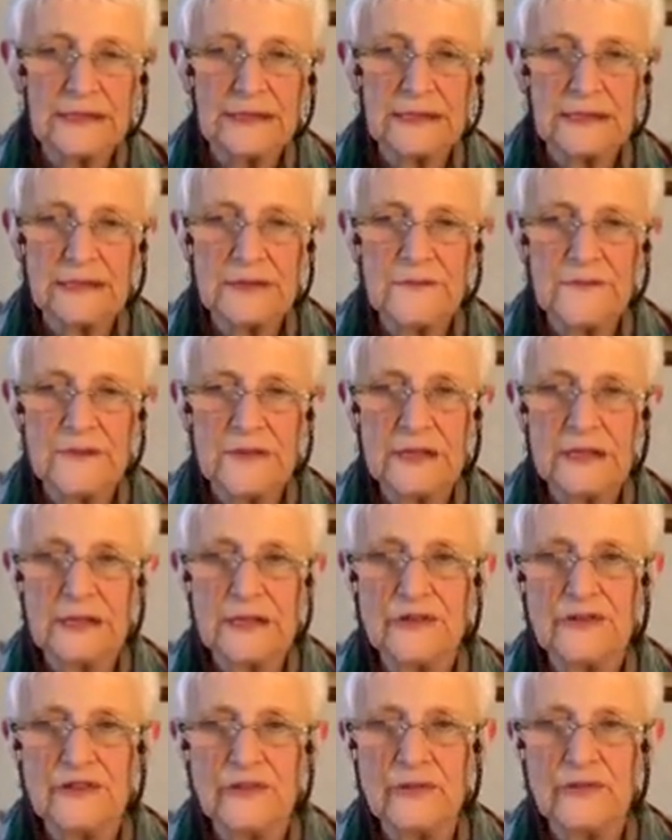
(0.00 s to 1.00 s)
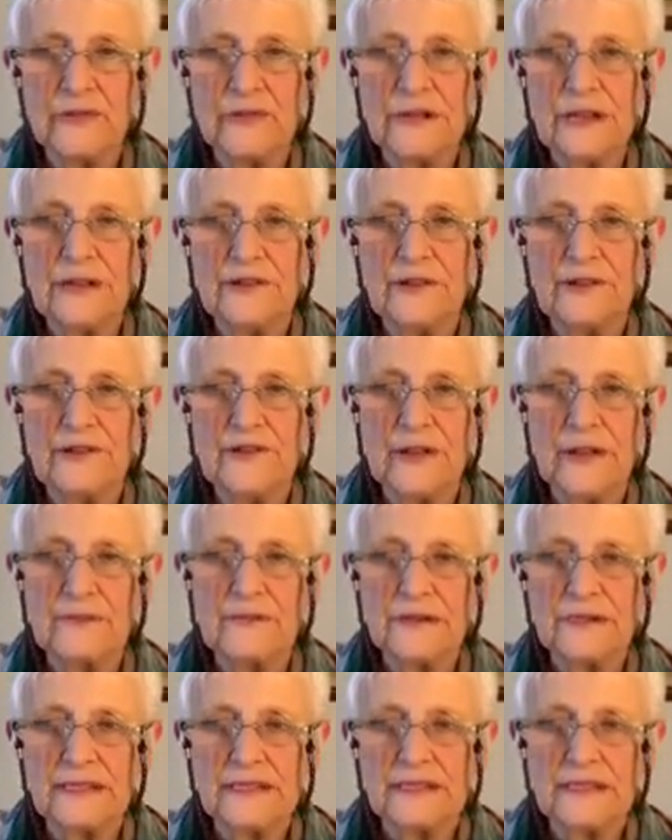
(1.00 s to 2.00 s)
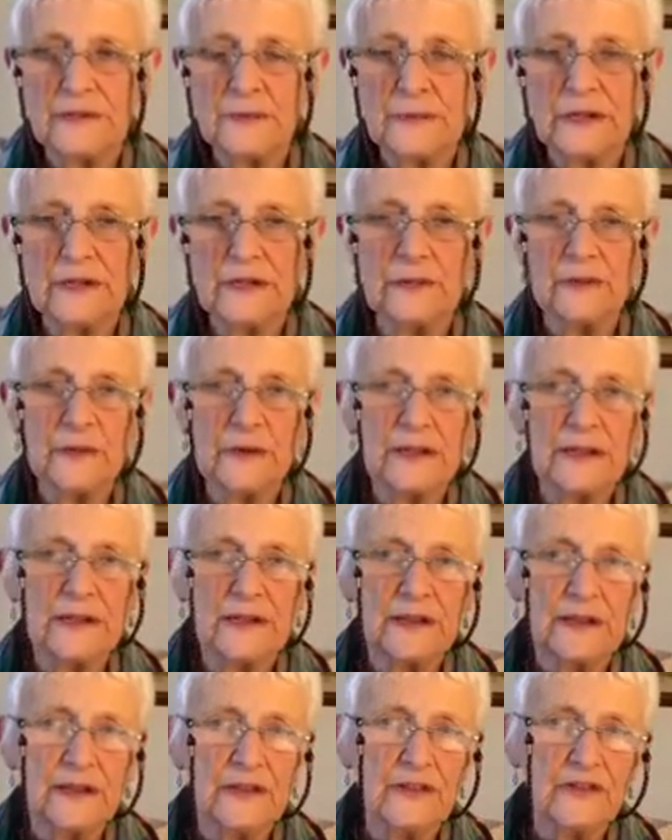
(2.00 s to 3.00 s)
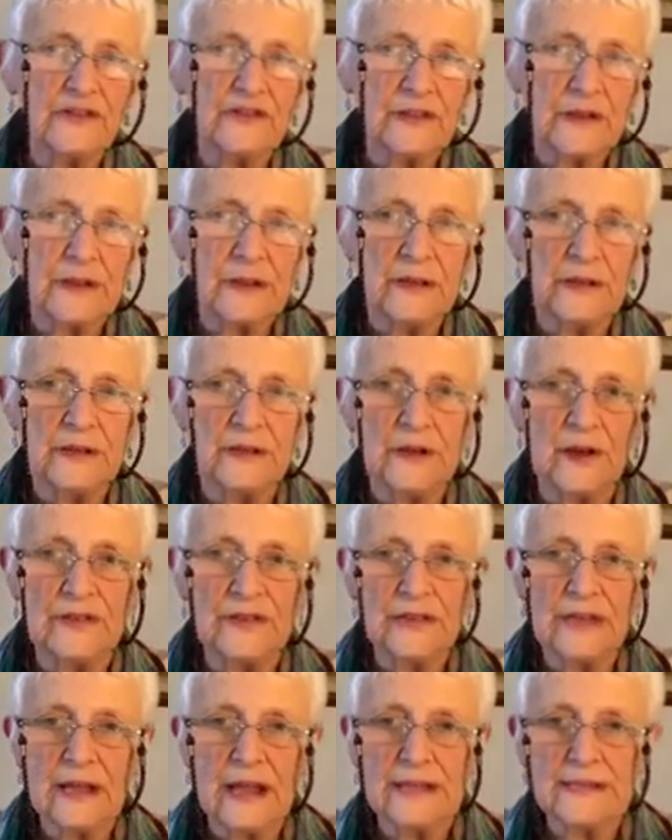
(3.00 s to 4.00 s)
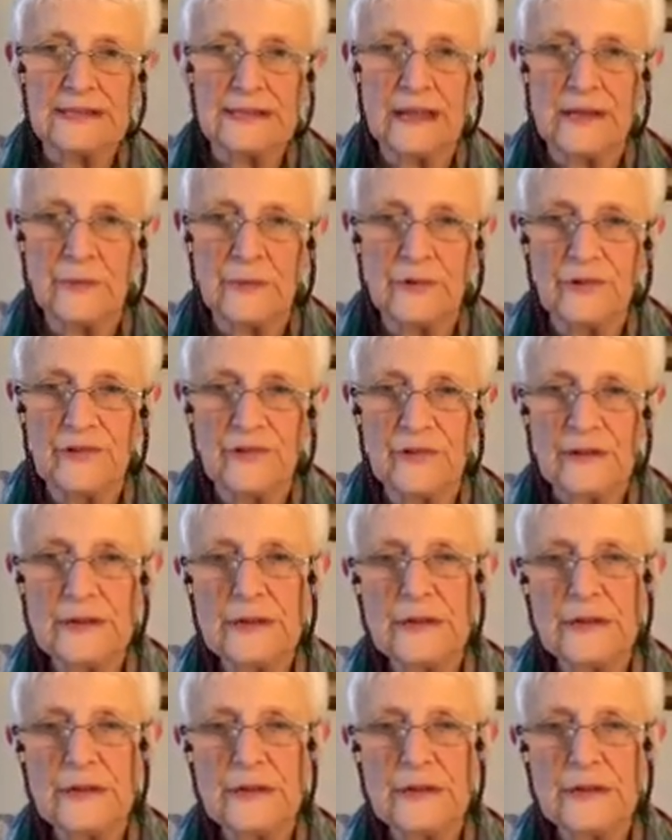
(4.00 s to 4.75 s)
I feel that she was only in her 70s when she got the Alzheimer's.